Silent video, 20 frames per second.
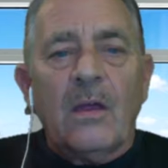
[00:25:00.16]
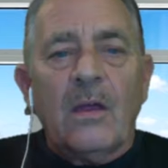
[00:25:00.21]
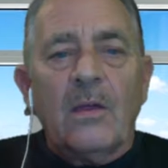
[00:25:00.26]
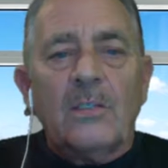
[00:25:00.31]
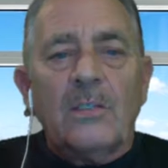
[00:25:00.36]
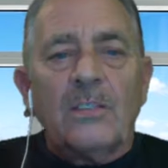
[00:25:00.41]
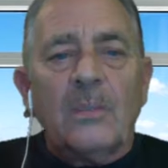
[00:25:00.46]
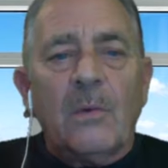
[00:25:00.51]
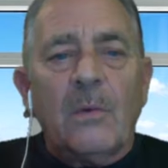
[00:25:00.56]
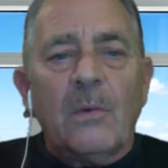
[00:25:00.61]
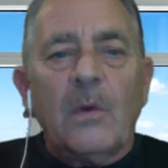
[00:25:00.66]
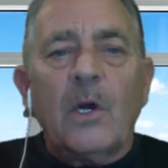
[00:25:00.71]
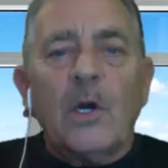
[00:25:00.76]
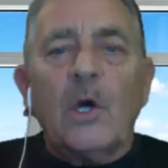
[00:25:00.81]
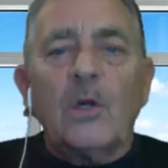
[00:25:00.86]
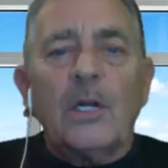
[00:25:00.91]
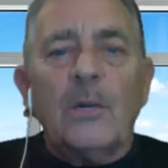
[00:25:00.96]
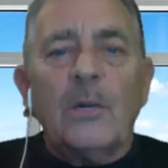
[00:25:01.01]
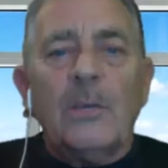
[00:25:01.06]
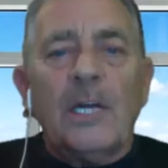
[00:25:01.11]
So we would
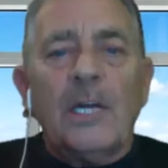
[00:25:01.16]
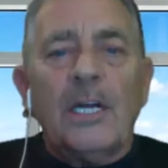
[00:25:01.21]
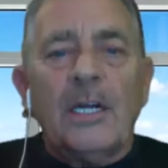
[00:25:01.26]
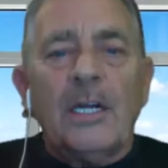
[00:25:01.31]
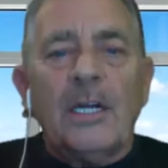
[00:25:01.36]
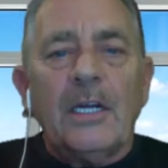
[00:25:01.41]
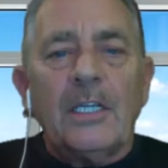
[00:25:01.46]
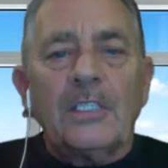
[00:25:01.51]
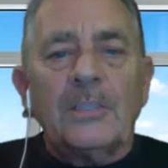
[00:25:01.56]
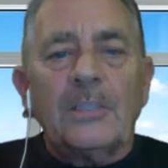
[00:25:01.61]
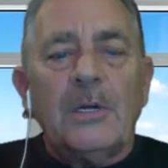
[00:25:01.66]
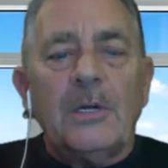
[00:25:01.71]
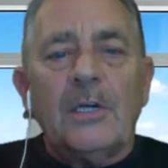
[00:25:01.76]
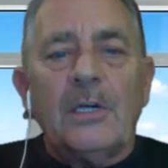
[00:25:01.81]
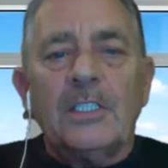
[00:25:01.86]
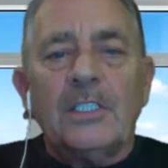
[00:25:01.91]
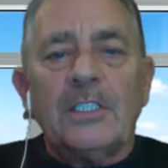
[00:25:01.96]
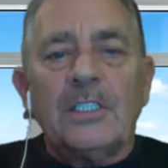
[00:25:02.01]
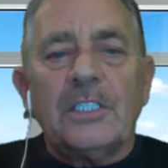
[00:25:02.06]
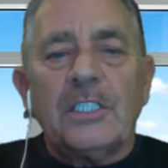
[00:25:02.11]
only be
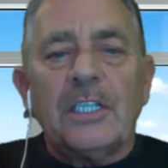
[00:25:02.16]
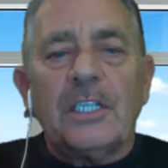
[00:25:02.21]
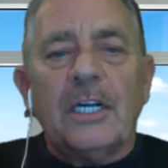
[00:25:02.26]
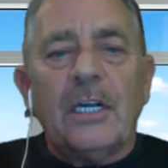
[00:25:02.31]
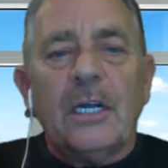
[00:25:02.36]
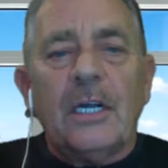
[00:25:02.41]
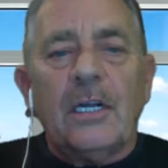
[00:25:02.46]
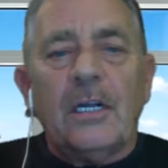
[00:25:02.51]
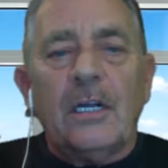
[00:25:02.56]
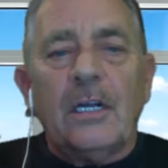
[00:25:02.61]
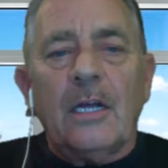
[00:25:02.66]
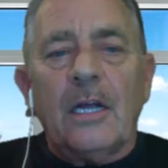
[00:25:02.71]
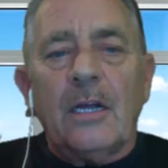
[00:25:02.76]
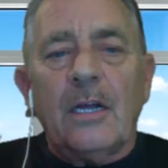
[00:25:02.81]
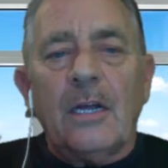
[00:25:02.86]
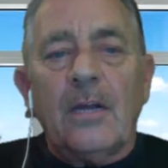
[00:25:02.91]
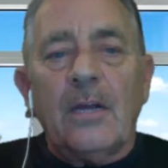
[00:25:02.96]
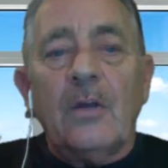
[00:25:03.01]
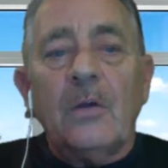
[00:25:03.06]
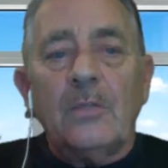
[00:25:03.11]
experiencing any
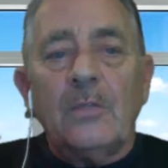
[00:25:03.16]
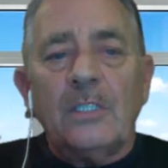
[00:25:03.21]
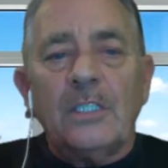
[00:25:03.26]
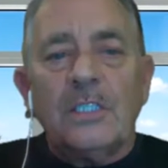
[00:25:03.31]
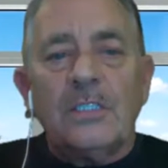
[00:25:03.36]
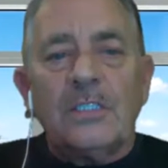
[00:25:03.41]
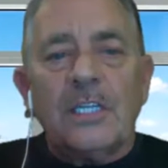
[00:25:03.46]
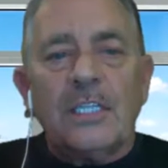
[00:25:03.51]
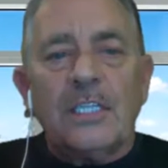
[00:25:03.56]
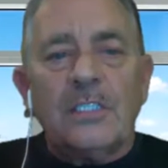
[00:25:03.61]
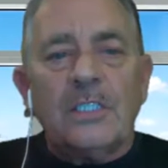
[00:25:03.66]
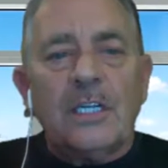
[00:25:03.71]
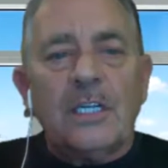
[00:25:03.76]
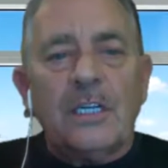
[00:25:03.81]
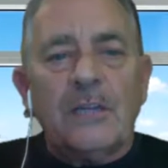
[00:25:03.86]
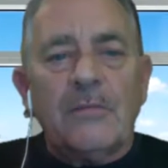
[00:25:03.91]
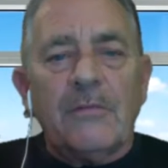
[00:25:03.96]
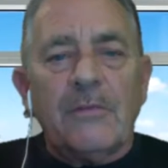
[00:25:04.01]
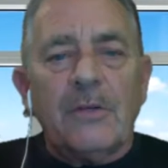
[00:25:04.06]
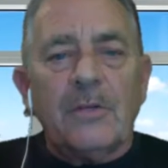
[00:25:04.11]
new sensation in
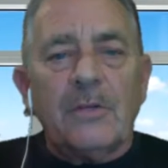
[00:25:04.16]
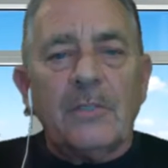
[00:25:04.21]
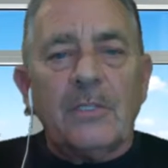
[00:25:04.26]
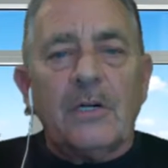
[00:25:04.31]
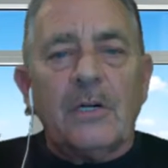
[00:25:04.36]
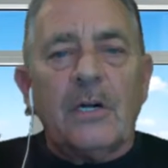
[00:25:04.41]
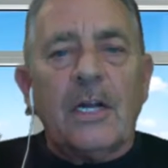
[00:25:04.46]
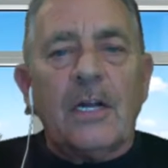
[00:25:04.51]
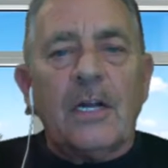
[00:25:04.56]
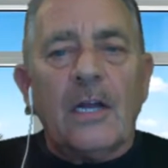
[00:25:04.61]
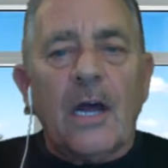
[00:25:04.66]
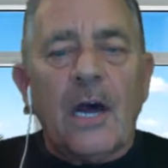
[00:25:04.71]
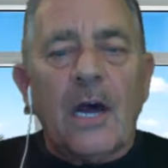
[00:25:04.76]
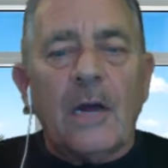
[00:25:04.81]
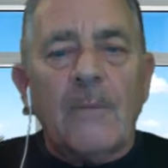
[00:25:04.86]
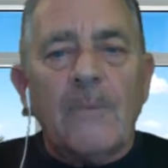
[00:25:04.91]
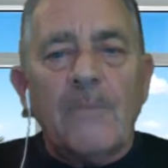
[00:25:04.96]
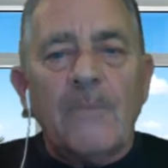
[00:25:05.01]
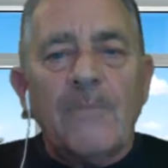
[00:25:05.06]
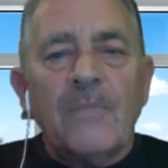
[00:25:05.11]
the future and not
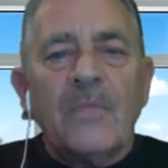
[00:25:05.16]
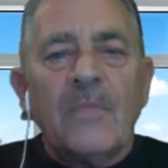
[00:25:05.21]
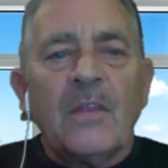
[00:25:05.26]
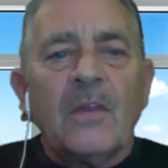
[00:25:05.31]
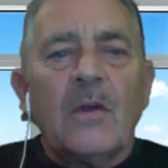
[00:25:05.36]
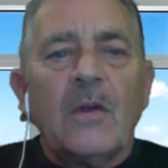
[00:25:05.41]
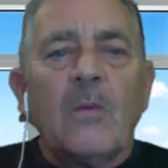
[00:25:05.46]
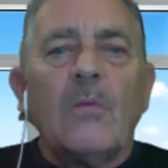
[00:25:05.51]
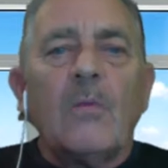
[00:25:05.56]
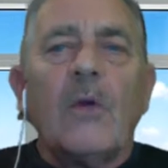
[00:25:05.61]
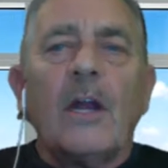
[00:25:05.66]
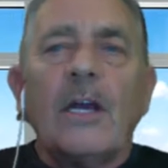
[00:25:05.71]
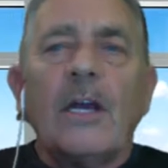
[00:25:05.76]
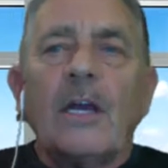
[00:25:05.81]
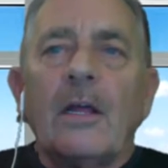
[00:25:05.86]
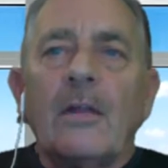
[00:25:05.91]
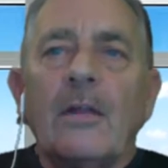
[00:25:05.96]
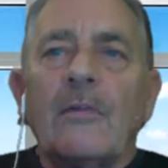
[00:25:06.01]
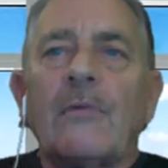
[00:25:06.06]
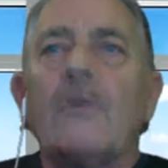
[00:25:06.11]
running
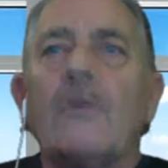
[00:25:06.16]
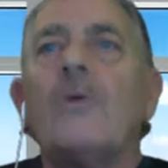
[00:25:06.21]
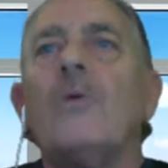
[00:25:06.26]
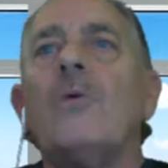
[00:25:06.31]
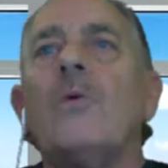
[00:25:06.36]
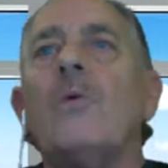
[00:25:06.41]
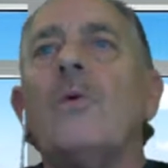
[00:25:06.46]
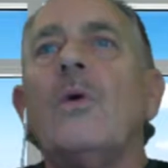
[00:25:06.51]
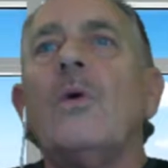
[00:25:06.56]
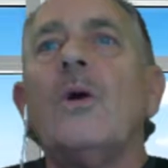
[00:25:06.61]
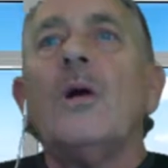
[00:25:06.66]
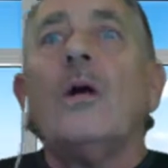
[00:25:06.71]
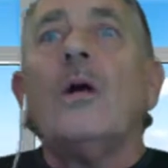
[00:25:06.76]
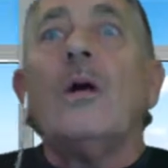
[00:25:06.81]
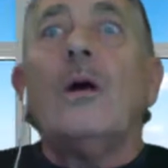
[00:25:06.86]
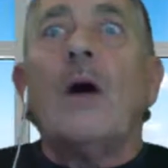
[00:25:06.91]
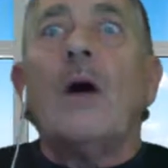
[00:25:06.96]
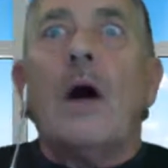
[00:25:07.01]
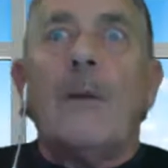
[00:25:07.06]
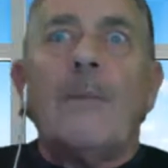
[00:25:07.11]
it through
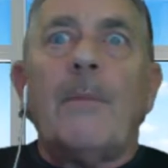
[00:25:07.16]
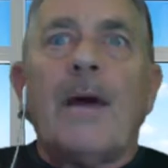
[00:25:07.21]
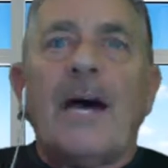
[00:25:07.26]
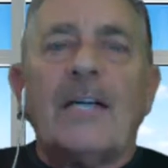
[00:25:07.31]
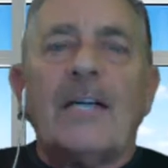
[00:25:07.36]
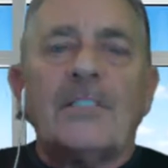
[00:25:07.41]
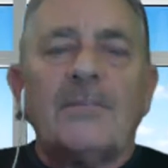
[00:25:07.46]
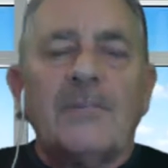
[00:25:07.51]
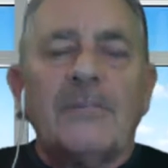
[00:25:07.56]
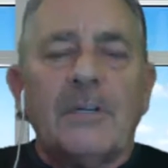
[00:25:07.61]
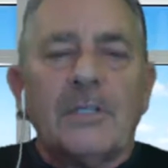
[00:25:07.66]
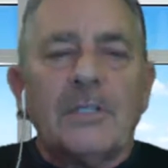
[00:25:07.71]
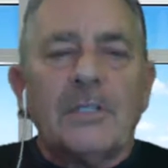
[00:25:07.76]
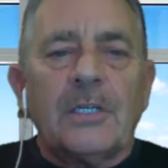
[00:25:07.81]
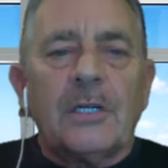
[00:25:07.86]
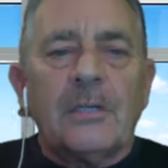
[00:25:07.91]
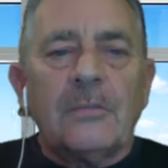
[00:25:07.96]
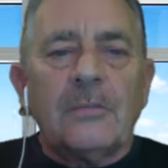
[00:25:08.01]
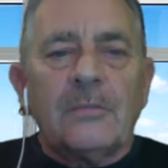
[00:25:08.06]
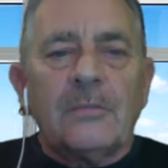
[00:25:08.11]
a past filter.